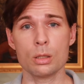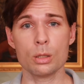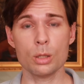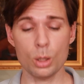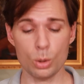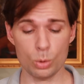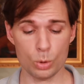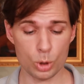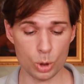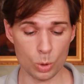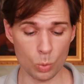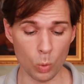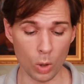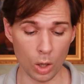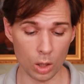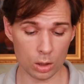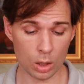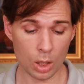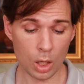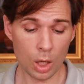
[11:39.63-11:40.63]
go-to
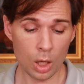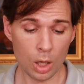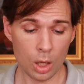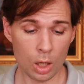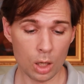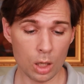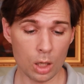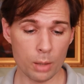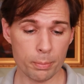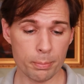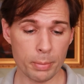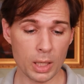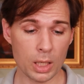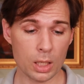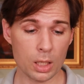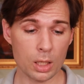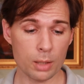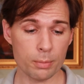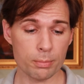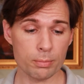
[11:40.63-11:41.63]
one. But
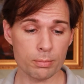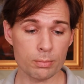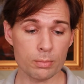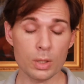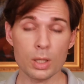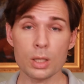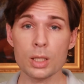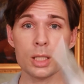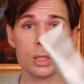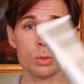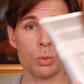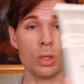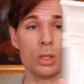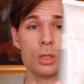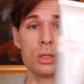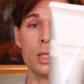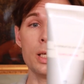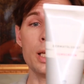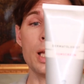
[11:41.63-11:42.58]
these ones, they